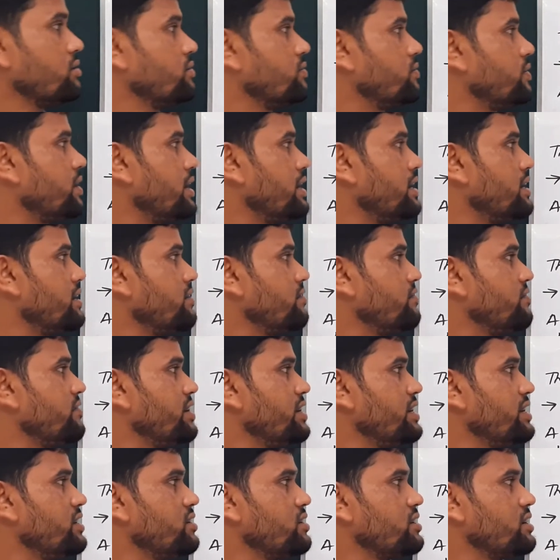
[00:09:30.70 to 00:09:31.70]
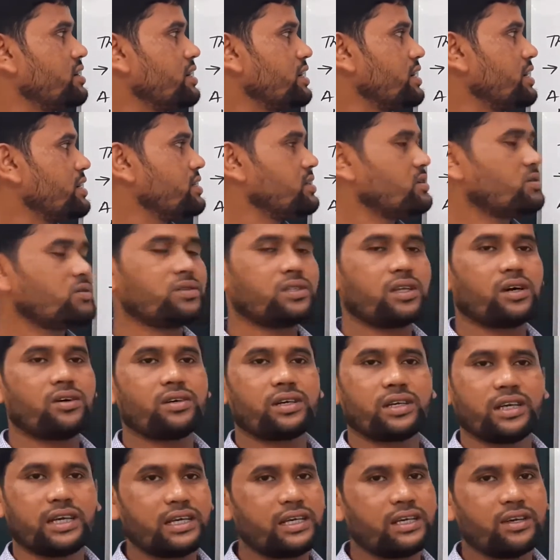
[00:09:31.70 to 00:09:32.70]
find very or great
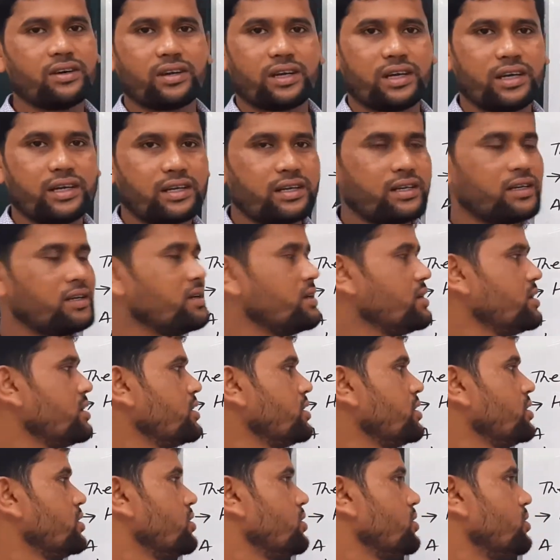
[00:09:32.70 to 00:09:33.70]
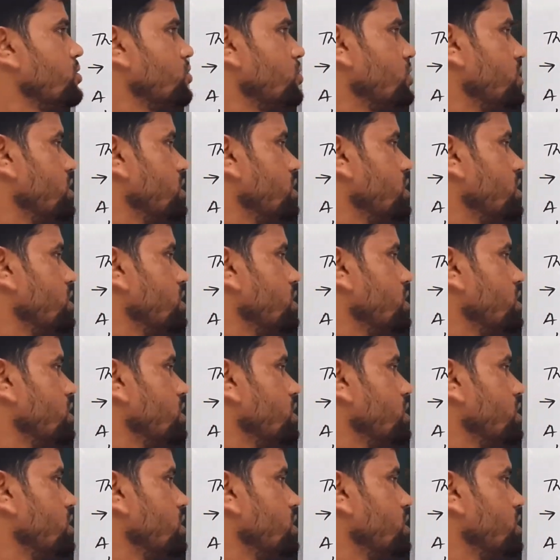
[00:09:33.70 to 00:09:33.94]
without a or an, we